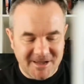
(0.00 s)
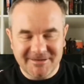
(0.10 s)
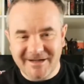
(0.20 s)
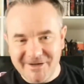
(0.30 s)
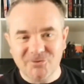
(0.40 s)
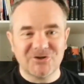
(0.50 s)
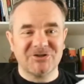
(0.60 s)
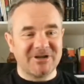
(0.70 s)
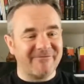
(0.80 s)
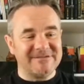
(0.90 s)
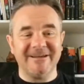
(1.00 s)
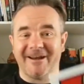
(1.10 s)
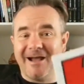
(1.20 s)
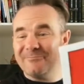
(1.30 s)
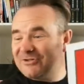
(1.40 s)
370
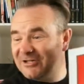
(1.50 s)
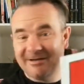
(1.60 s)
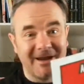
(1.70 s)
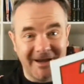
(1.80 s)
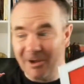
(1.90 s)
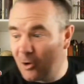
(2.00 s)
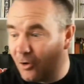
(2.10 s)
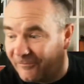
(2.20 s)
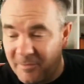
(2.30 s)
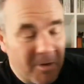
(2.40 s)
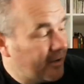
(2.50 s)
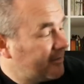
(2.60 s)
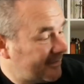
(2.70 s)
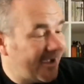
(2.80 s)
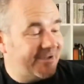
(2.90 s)
grams in a cover, man.
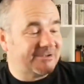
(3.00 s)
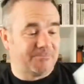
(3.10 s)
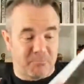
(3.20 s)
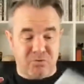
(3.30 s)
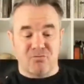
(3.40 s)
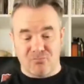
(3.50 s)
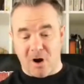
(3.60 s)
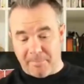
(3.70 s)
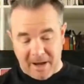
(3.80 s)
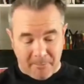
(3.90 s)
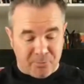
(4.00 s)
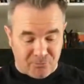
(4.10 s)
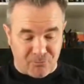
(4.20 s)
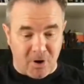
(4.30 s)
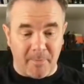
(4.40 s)
That is proper,
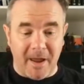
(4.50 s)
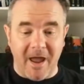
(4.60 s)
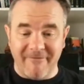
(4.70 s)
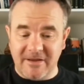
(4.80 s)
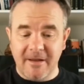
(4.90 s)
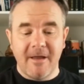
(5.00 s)
proper heavy.